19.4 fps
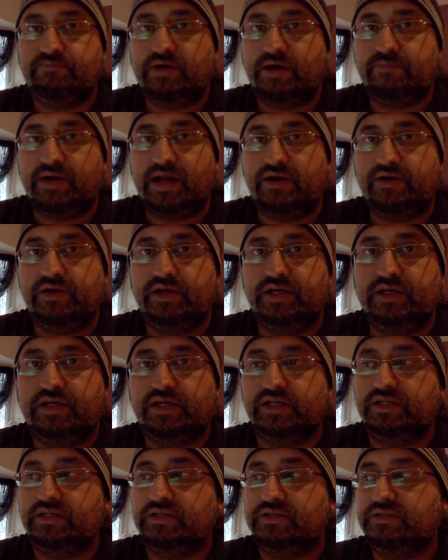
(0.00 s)
barbaric,
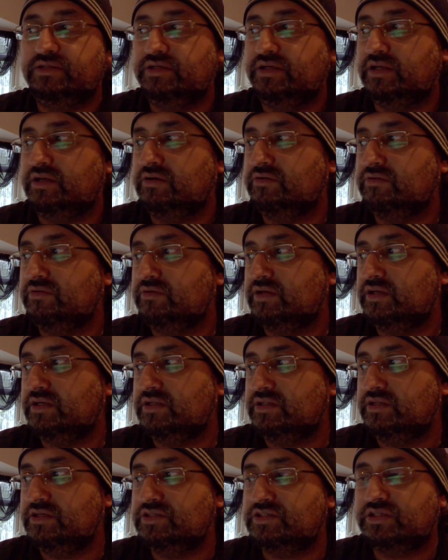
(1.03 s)
and, you know,
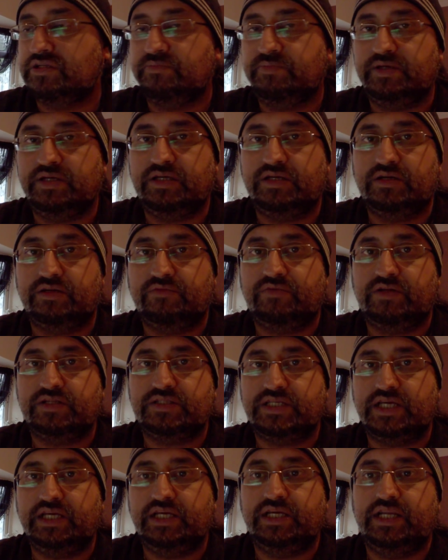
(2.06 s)
it needs to be kind of like
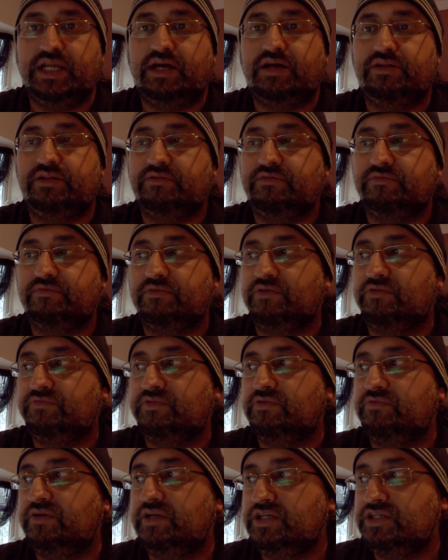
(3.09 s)
taken out of
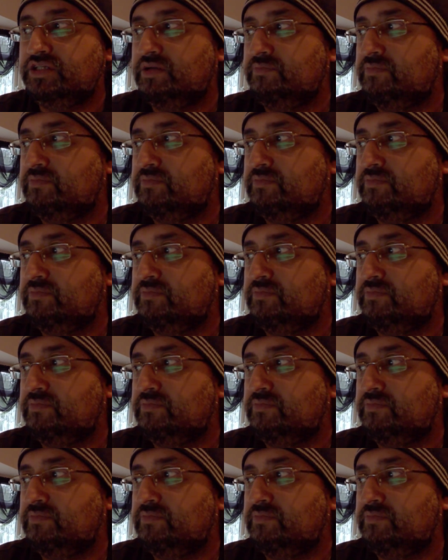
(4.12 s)
the religion,